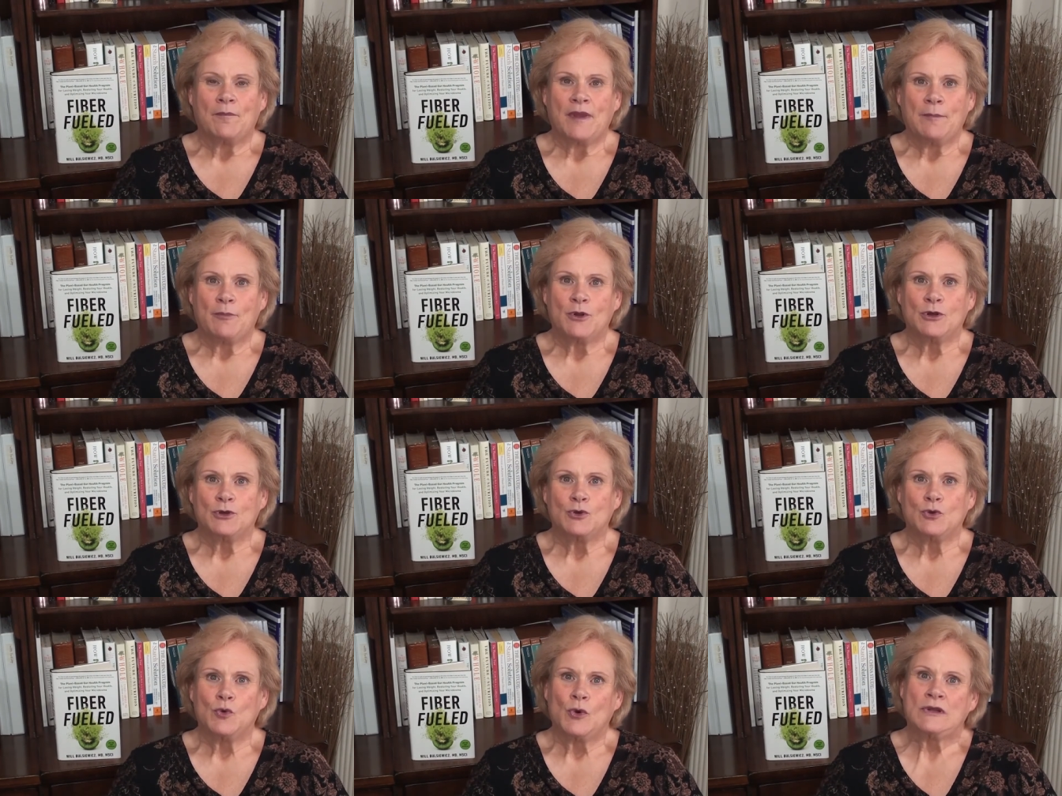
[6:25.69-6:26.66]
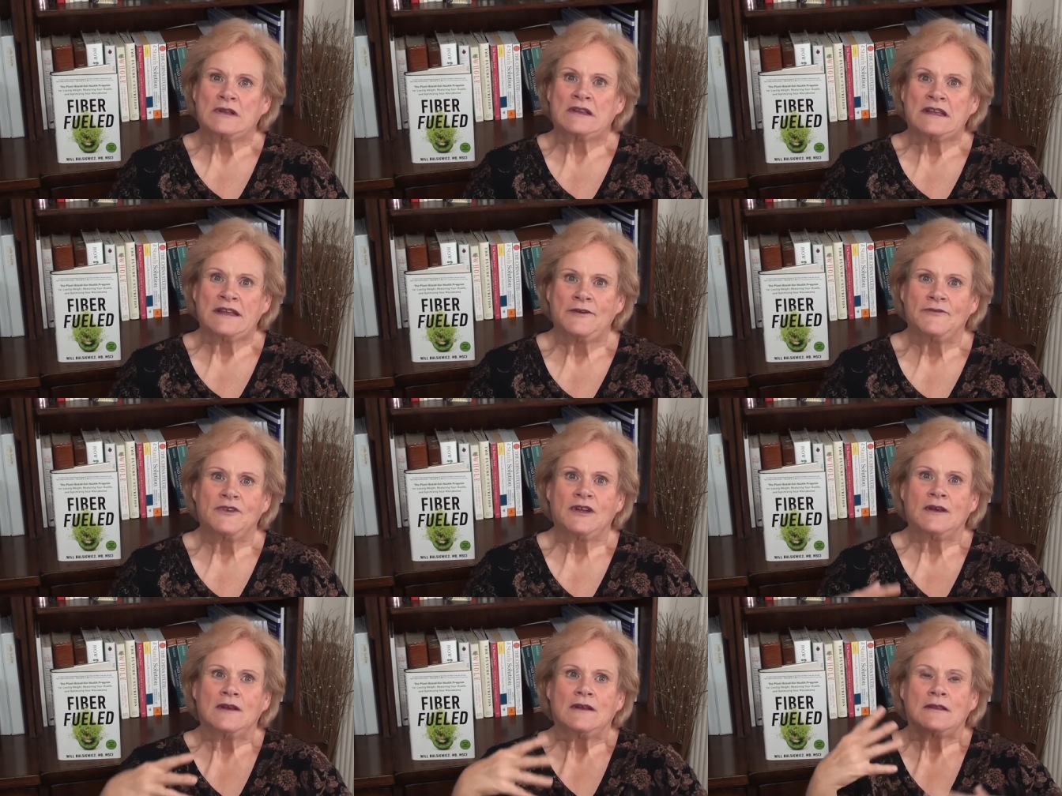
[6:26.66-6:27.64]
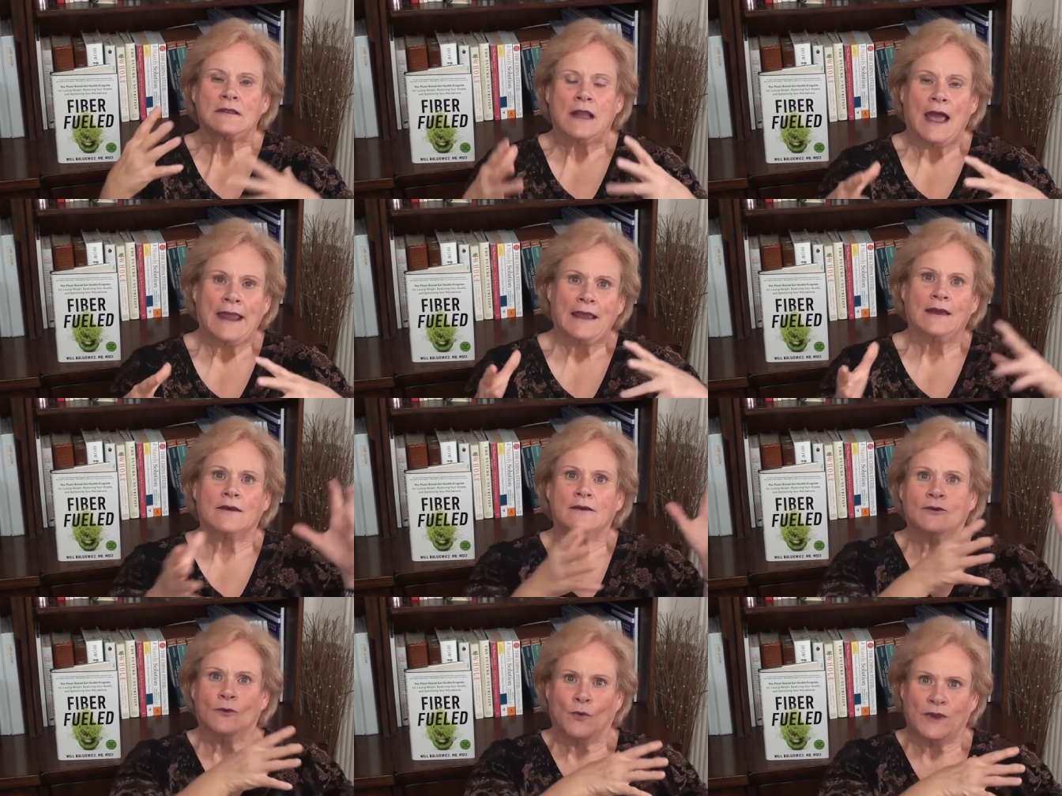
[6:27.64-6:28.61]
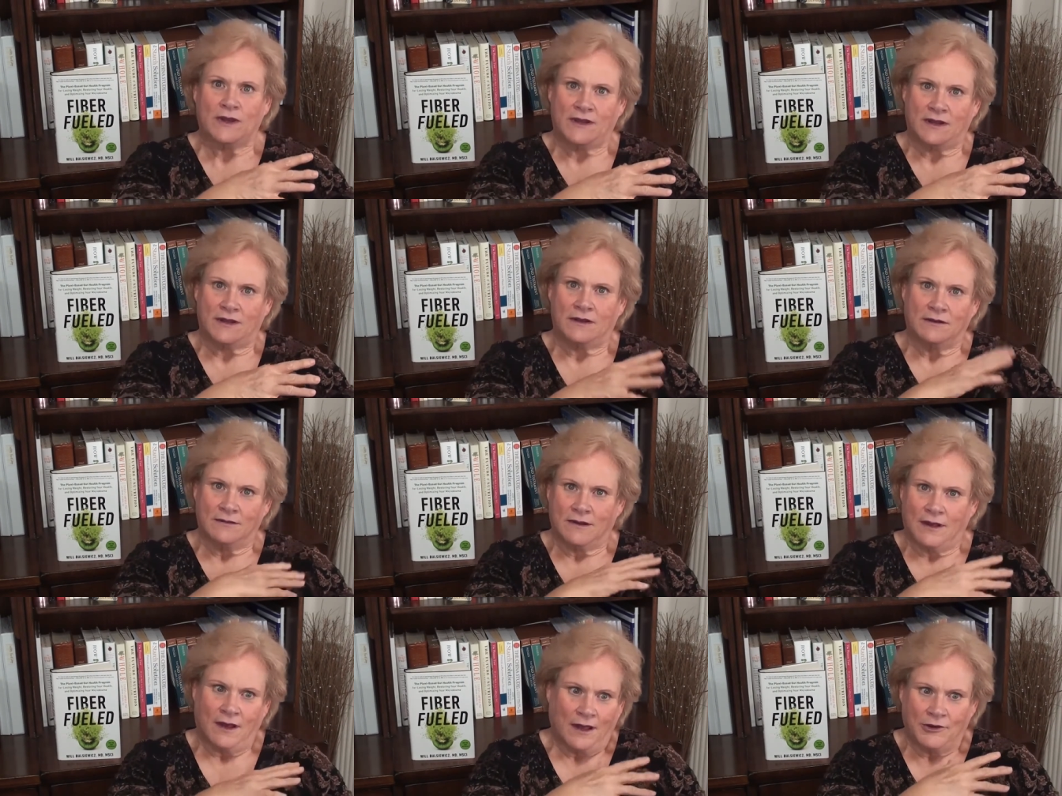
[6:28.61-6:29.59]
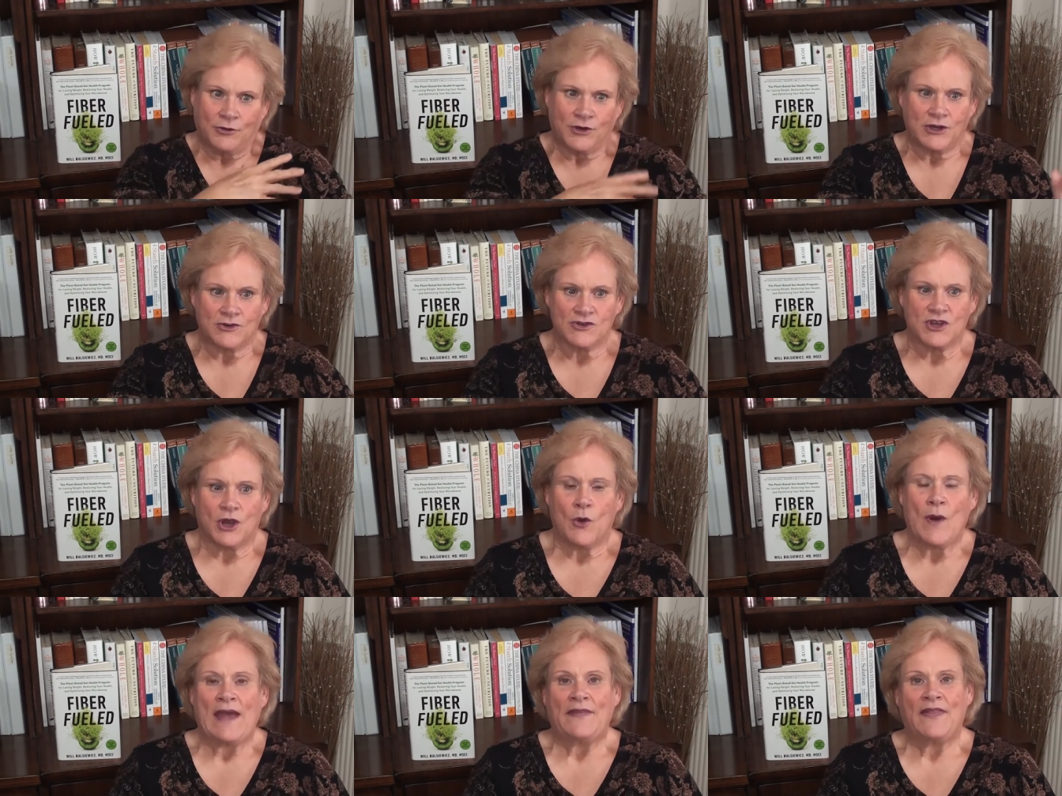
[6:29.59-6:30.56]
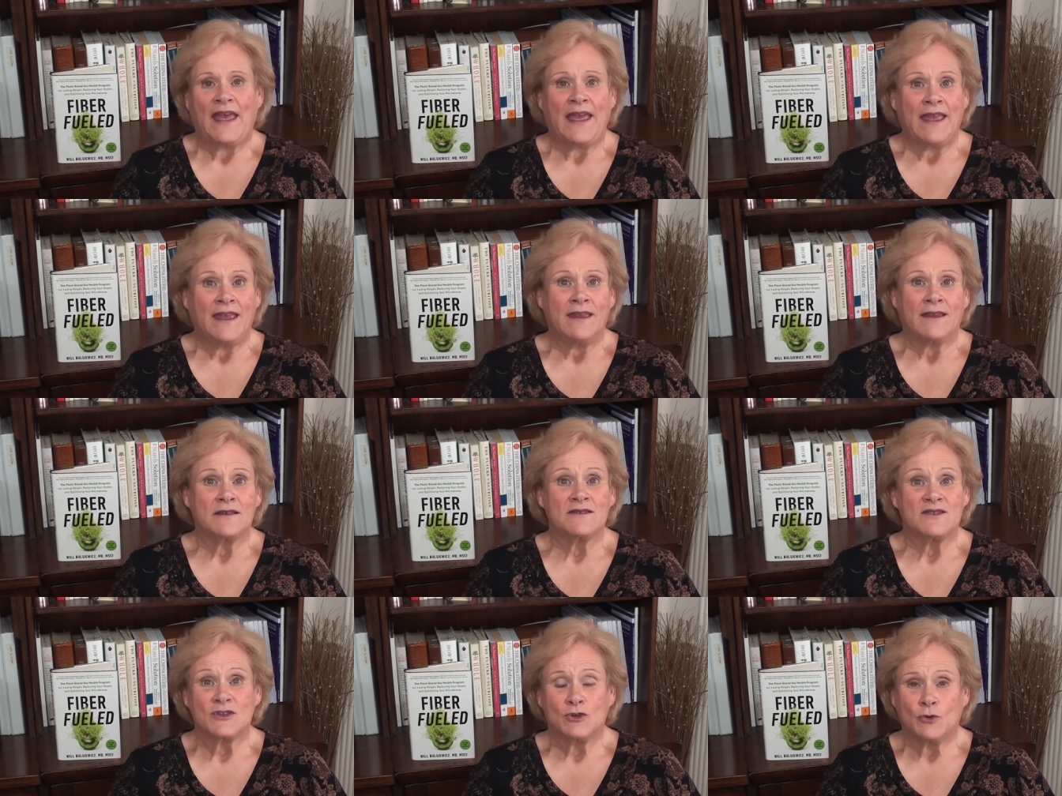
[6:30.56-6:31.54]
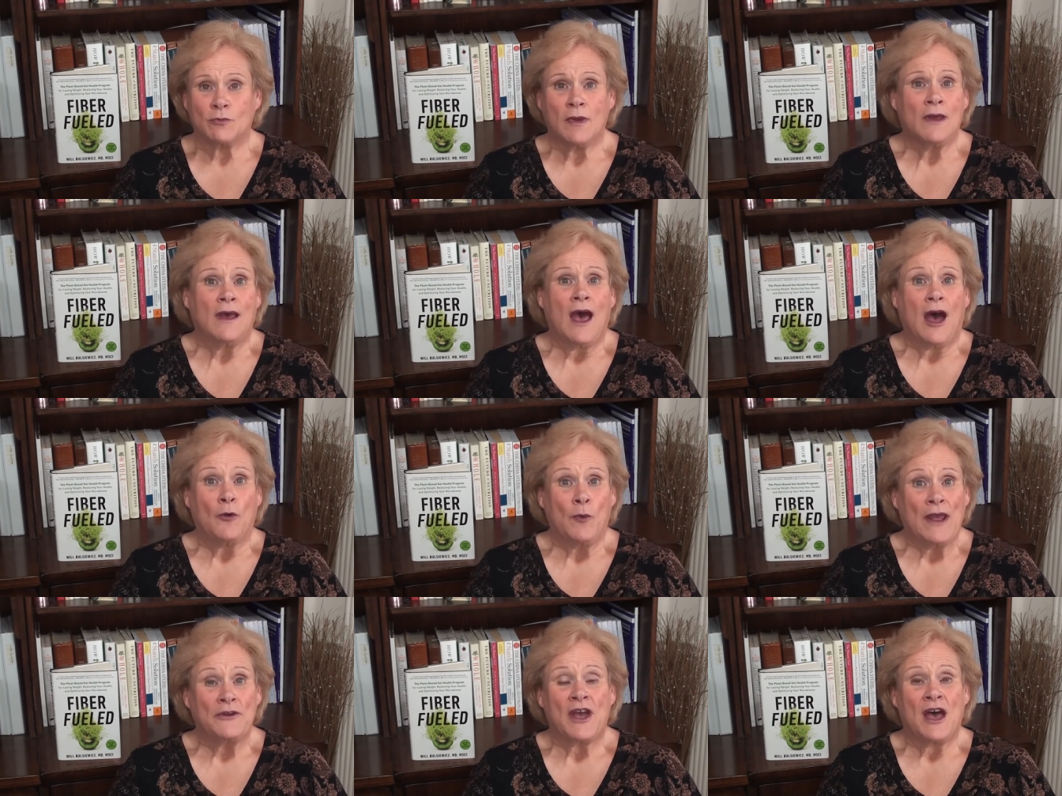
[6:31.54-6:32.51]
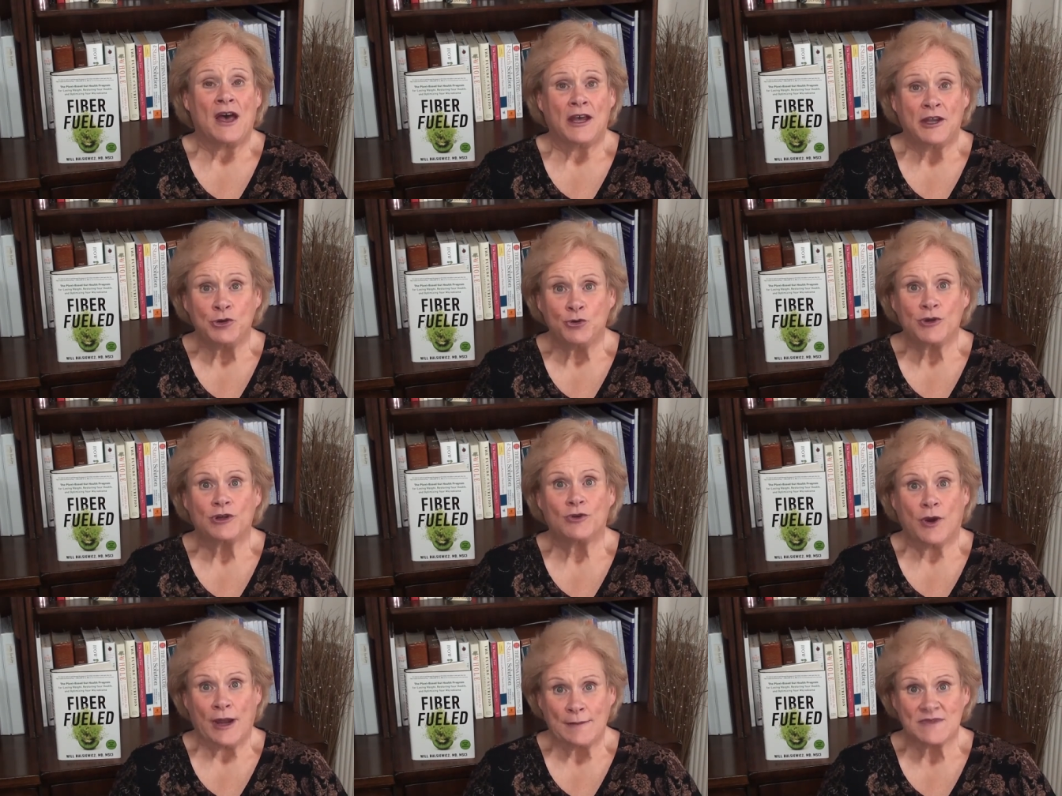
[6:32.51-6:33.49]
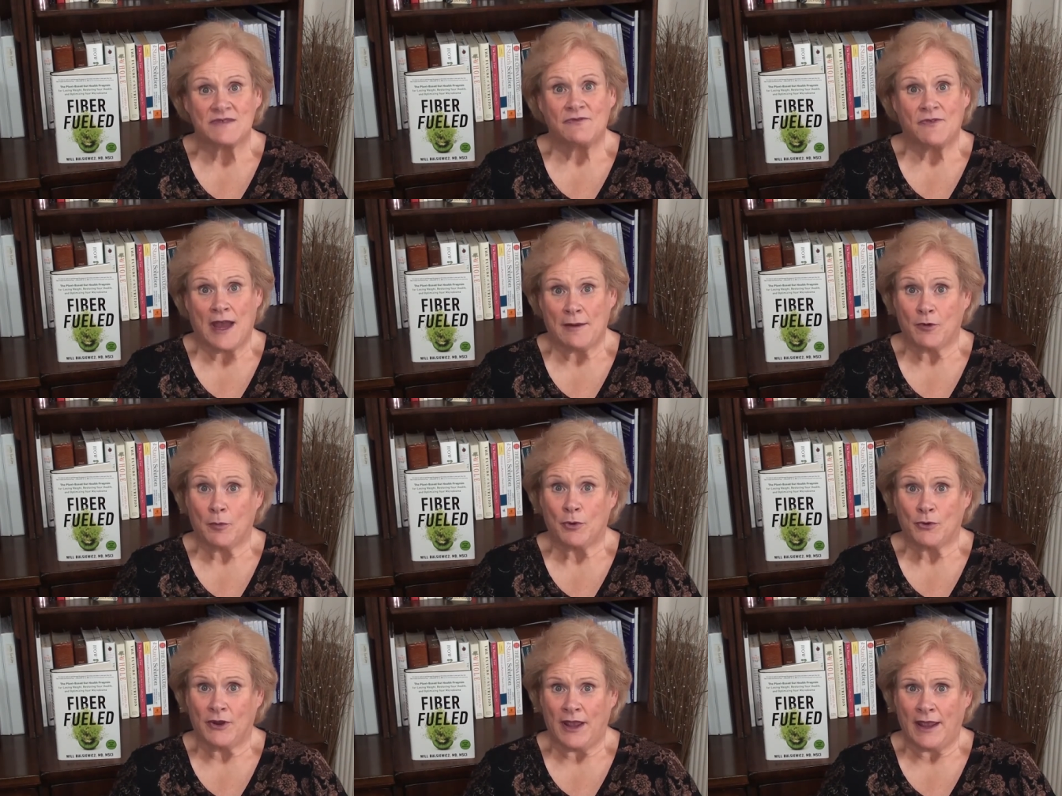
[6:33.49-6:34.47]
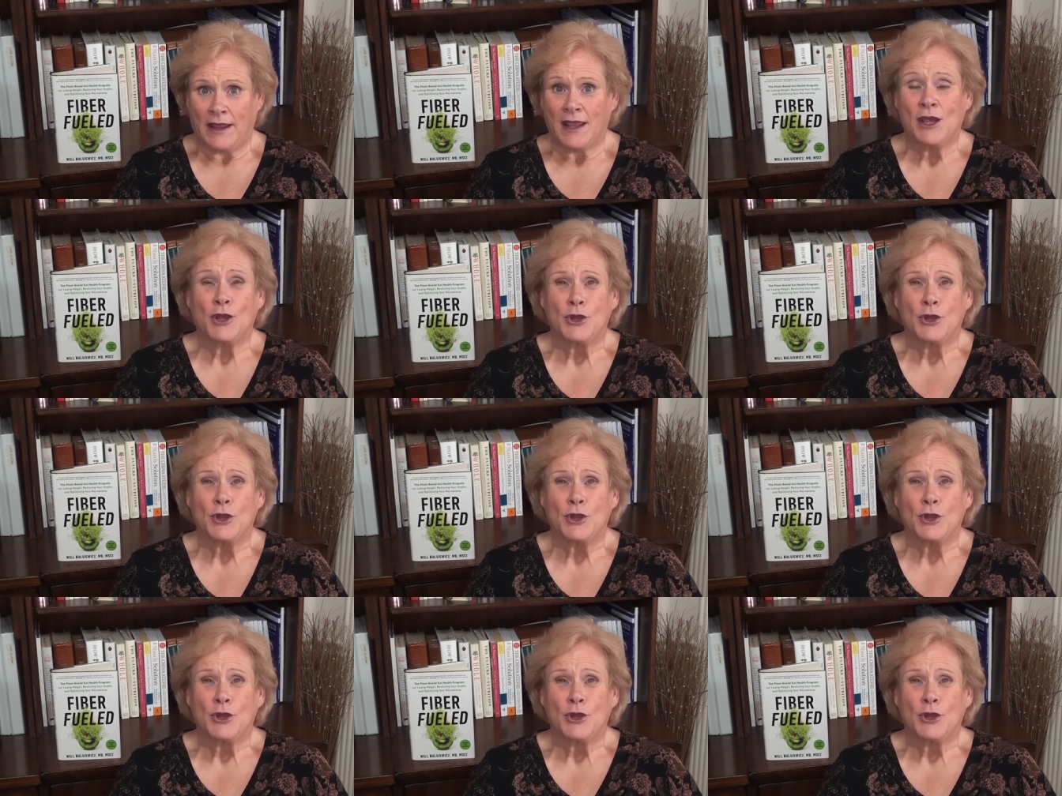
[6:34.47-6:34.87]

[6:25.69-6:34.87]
people who lived like we did 100 years ago, and they consume around 100 grams of fiber per day.